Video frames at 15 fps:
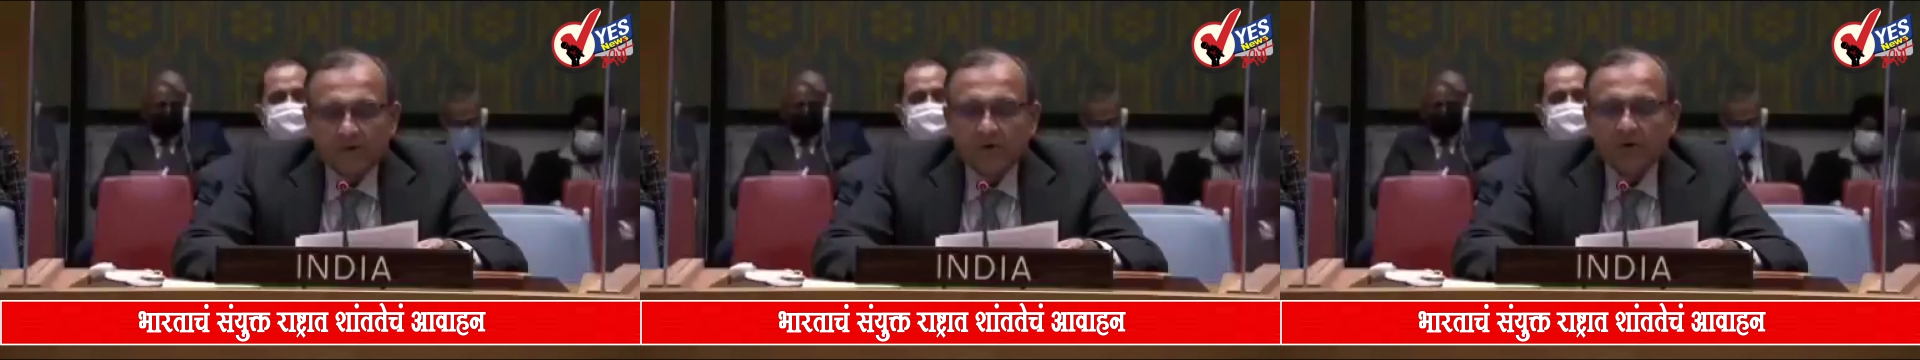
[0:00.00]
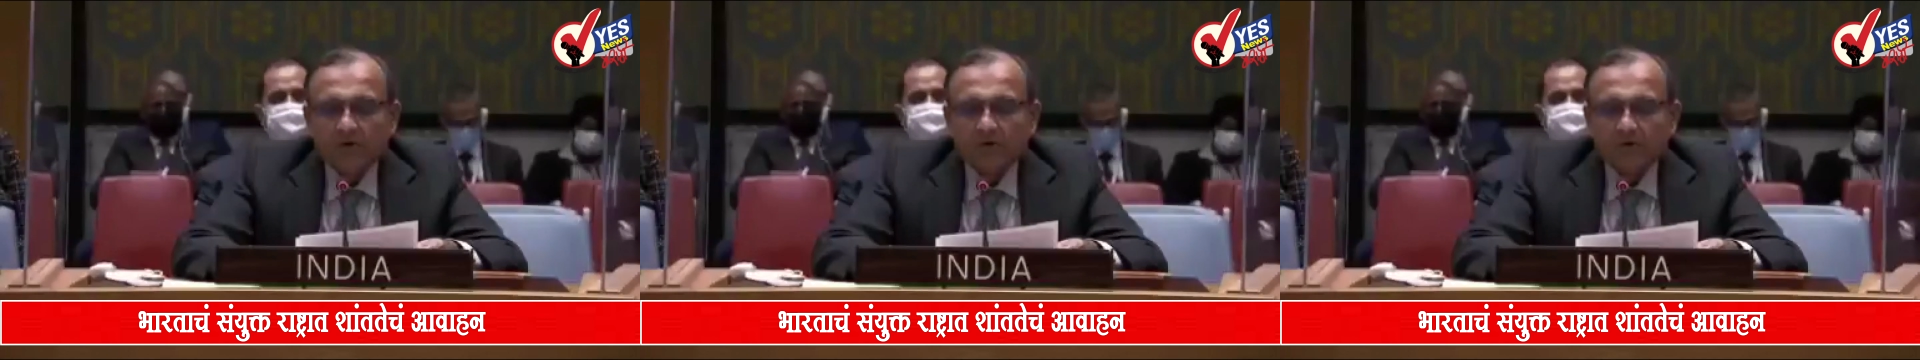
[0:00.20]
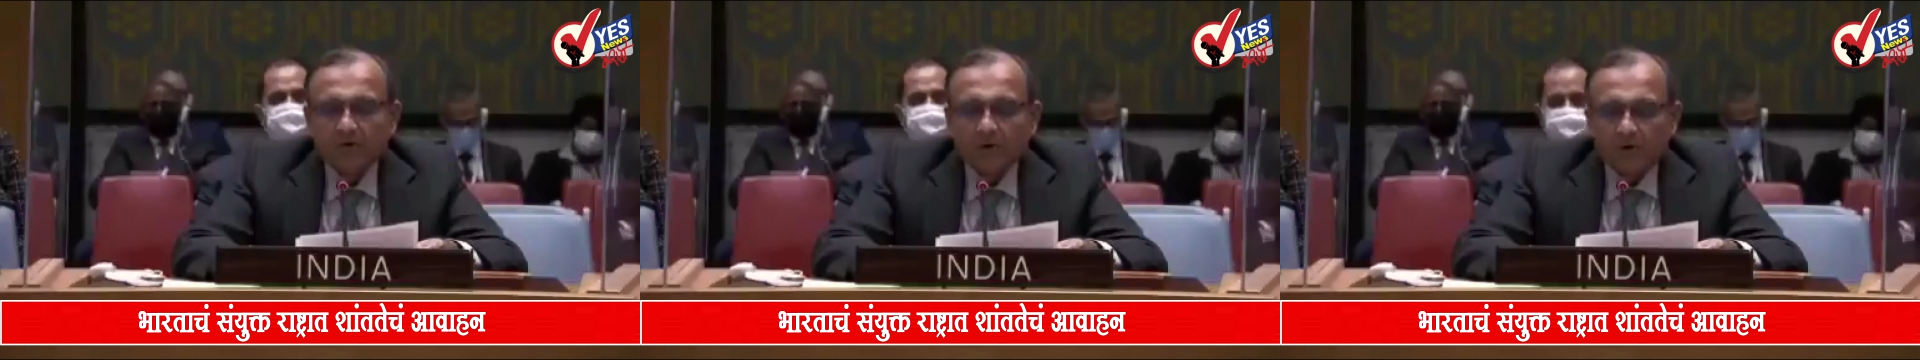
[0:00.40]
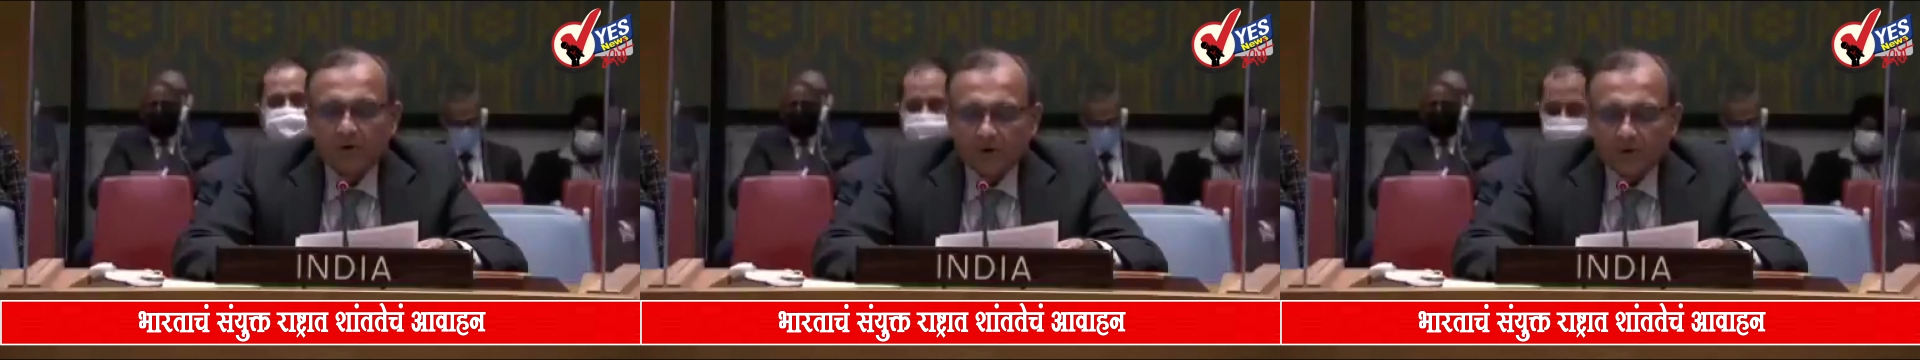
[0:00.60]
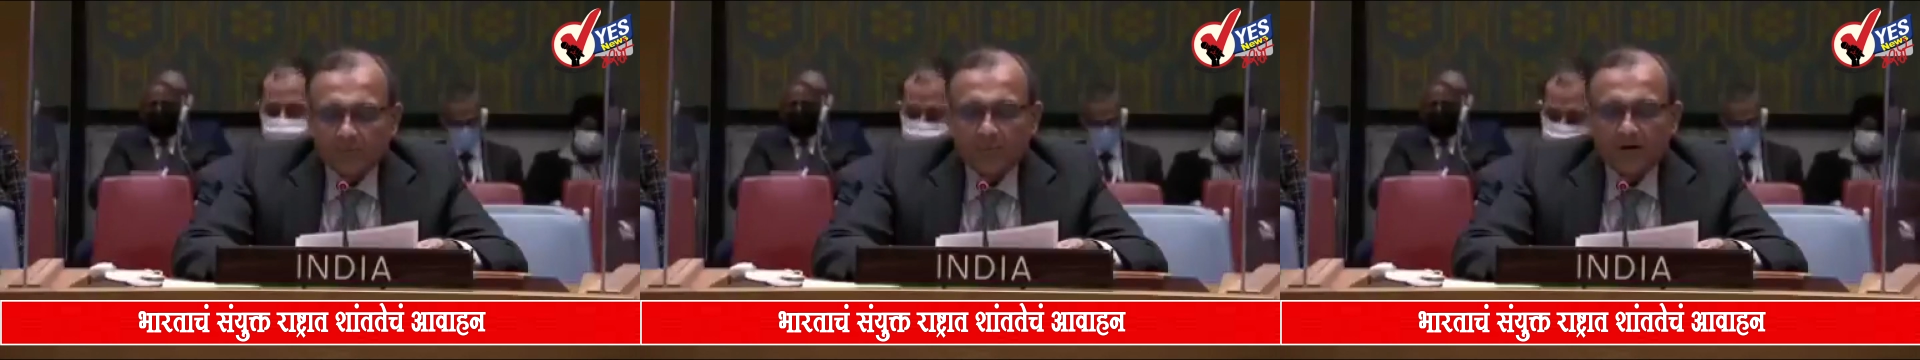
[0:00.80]
We call on
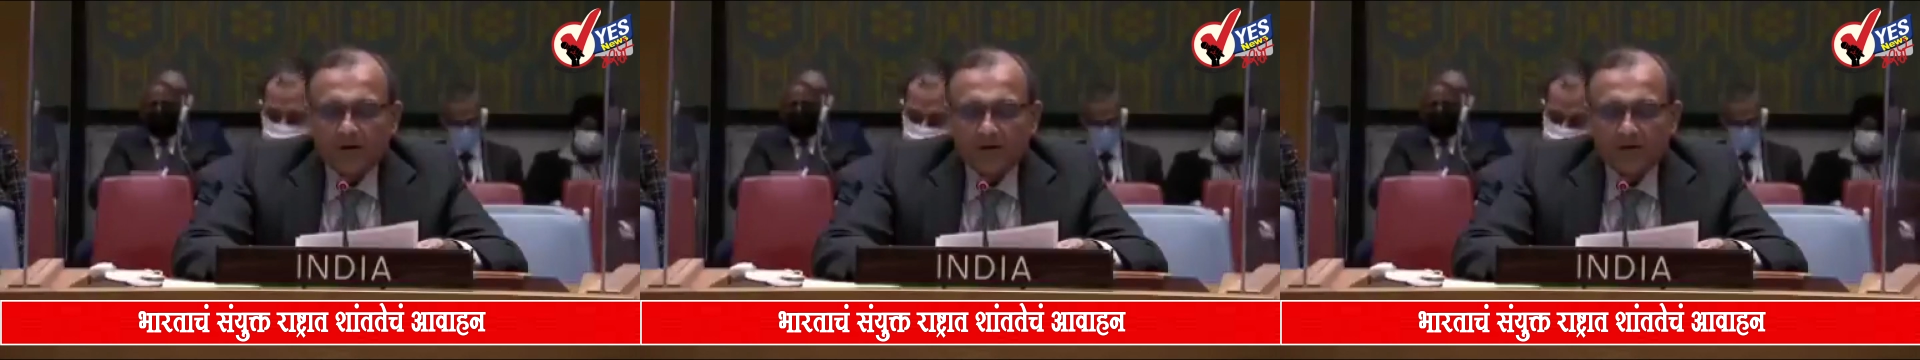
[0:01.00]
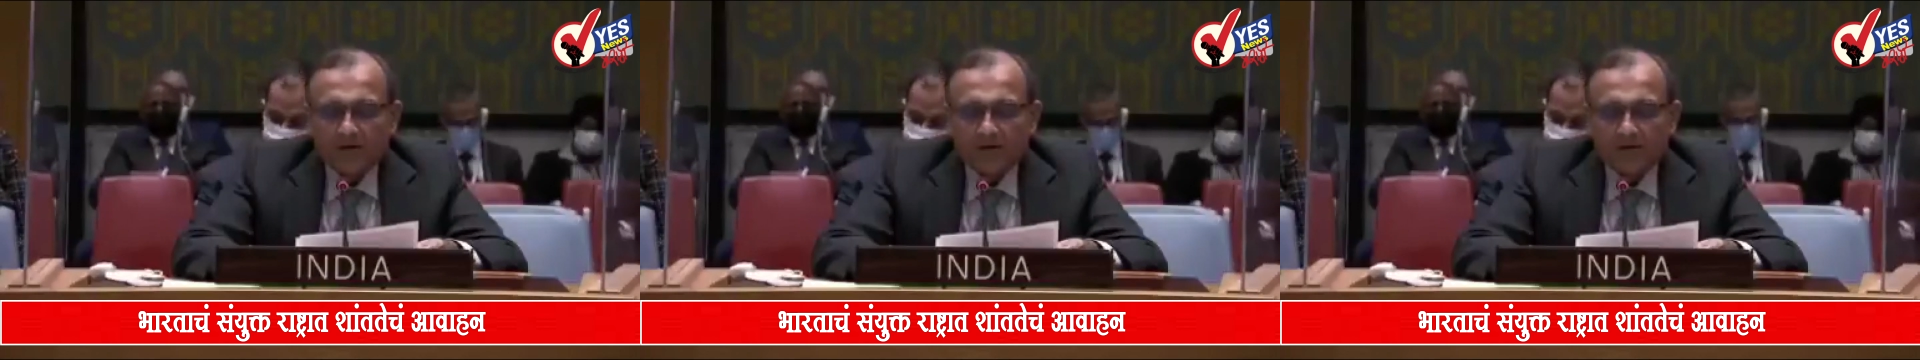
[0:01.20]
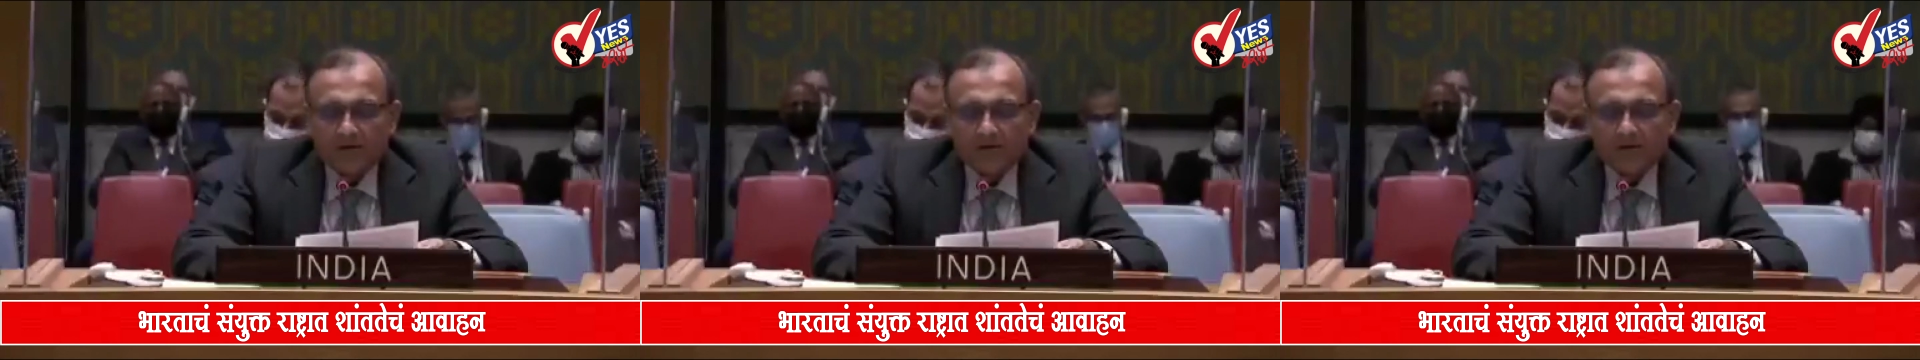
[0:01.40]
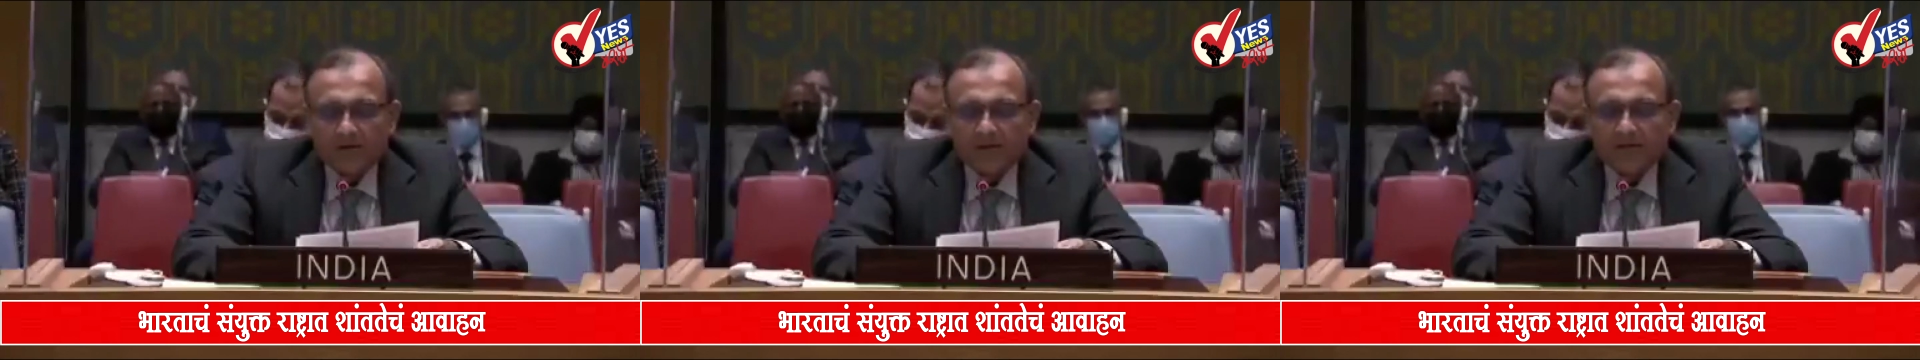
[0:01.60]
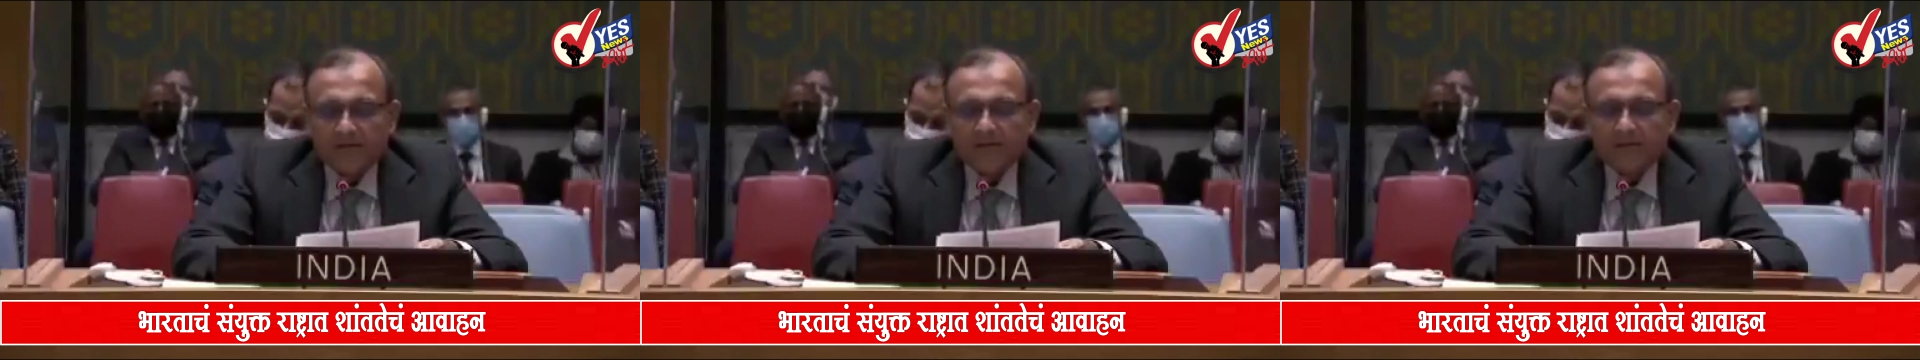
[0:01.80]
all parties
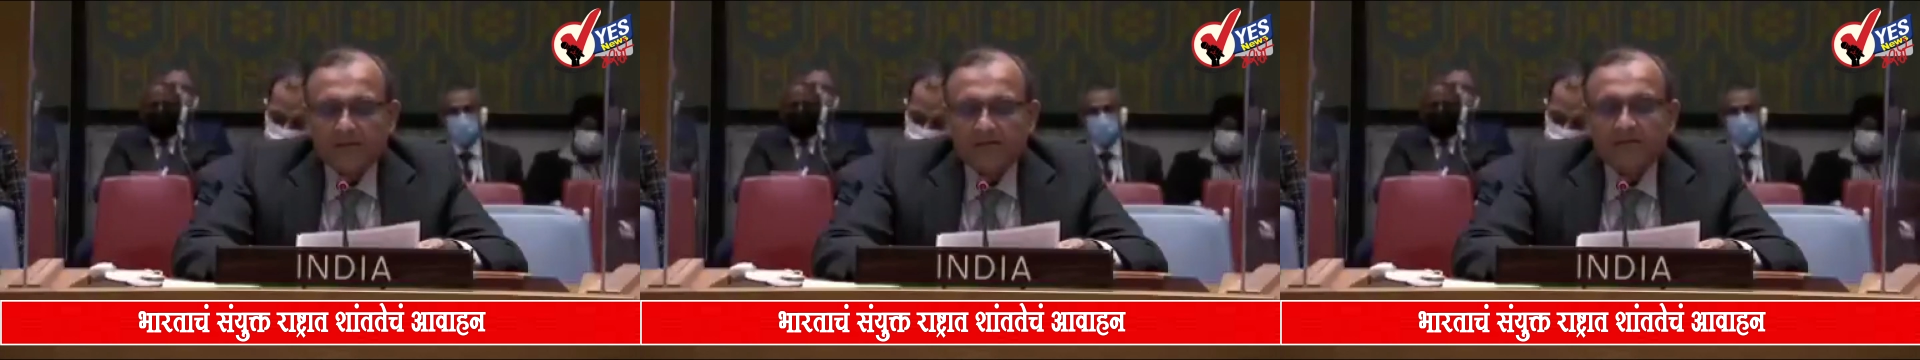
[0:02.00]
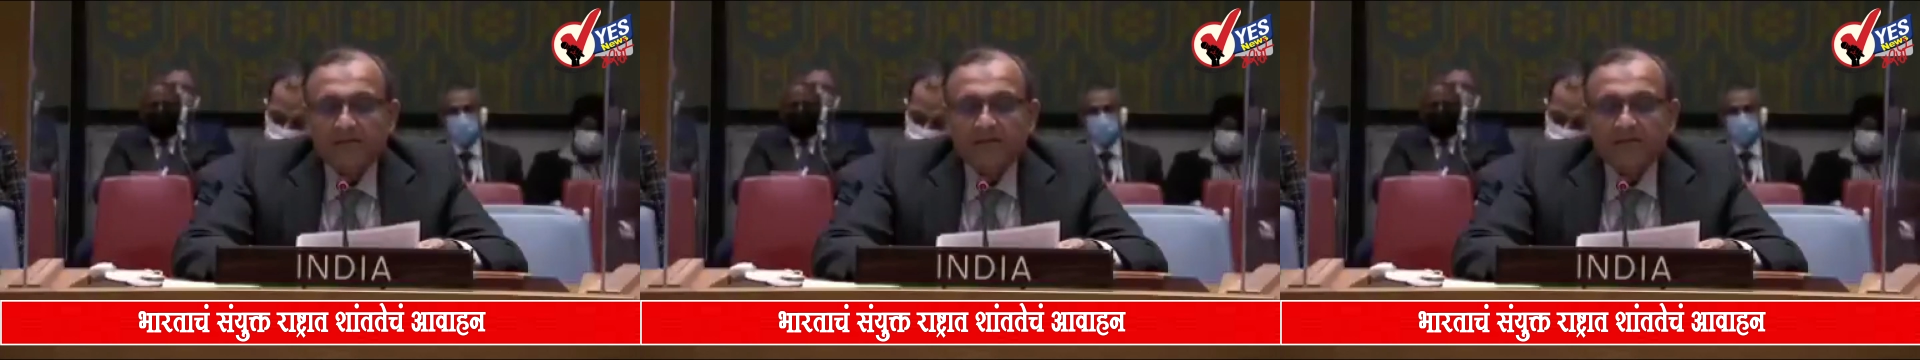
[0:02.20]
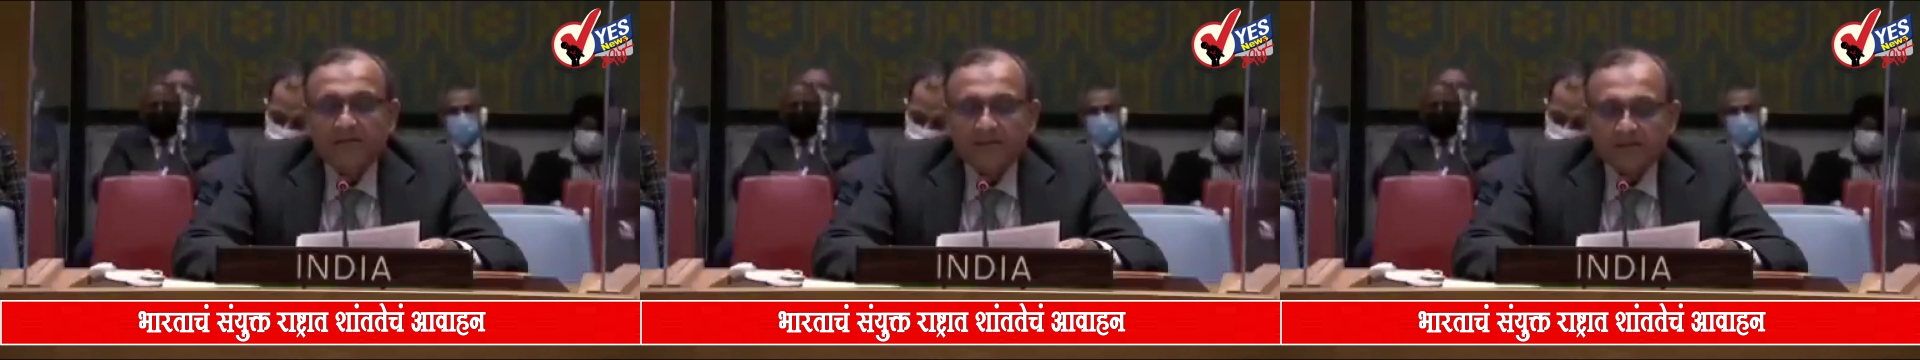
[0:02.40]
to exert